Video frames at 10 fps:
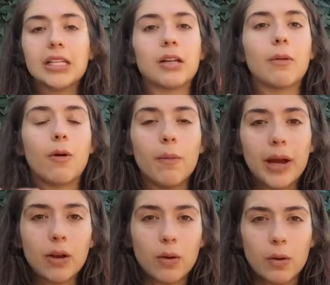is I'll go
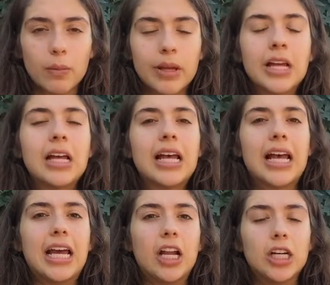back home
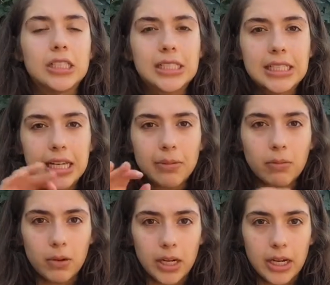and I'll
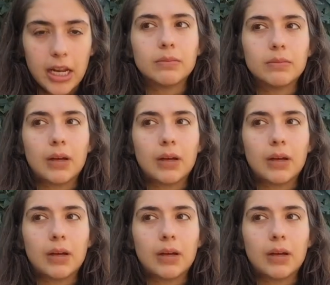skim read.